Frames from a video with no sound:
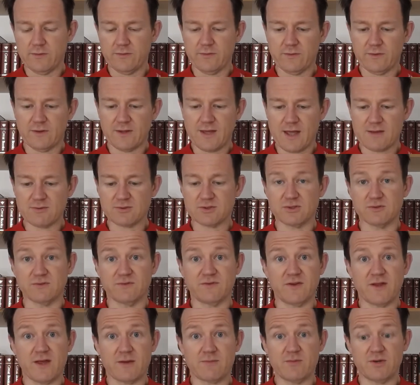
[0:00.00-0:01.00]
Counsel
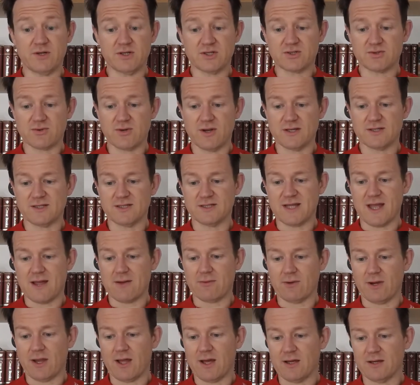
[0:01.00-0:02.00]
for the administrators
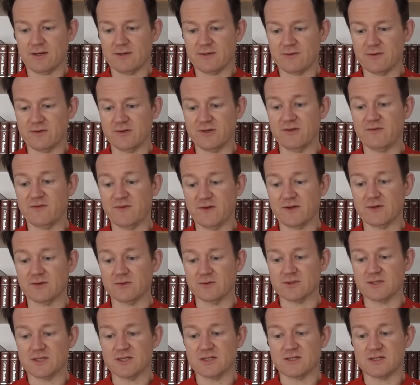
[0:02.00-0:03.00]
outlined the
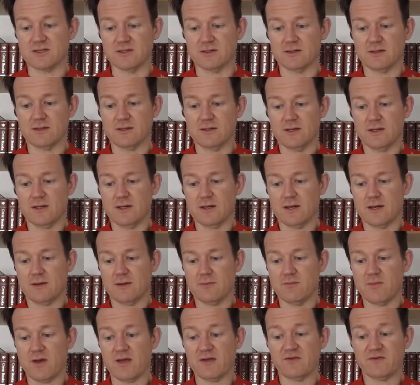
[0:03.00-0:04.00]
difficulties that
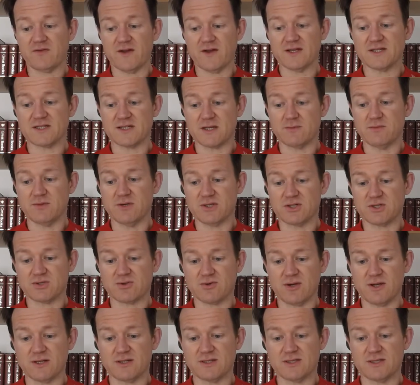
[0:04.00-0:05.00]
may face
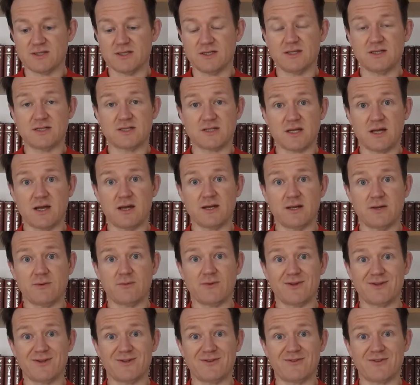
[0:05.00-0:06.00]
administrators in deciding
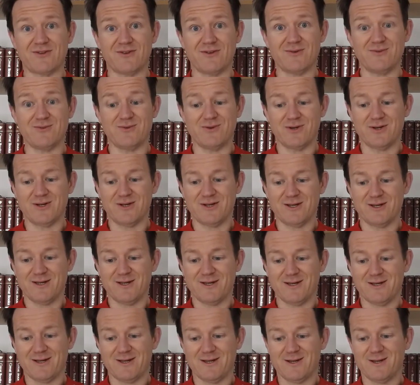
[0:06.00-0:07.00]
whether to
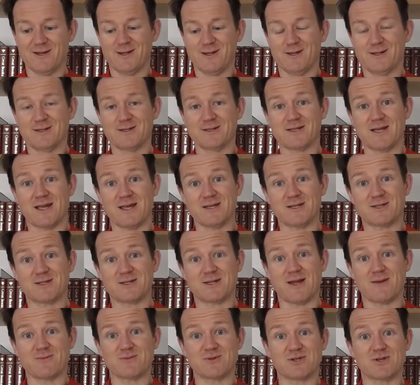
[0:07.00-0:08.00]
take
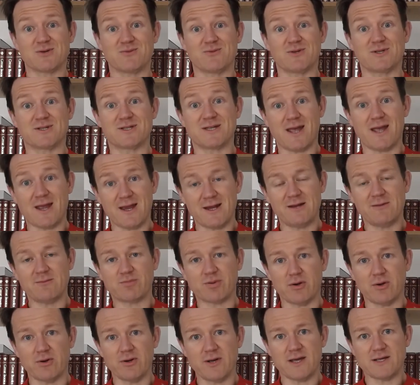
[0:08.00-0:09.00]
steps to retain
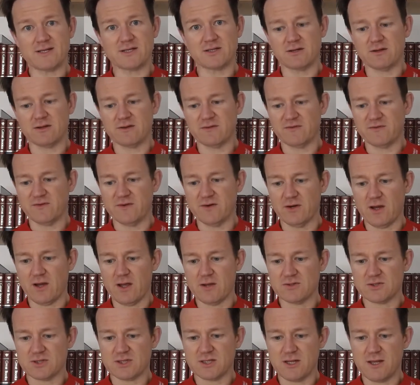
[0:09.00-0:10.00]
employees under the furlough
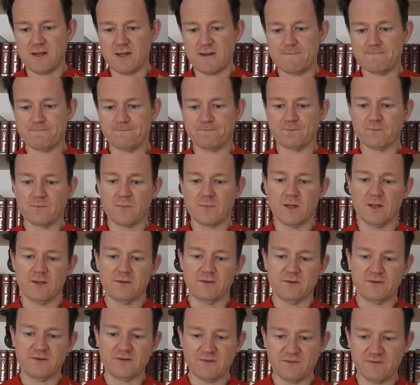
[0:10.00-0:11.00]
scheme,
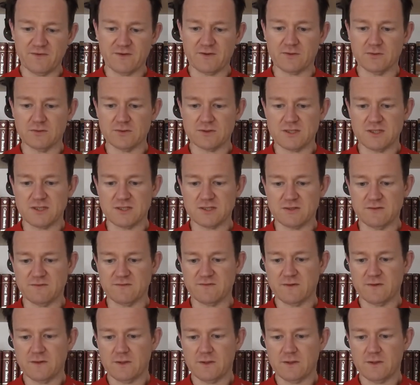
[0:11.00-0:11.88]
the difficulties of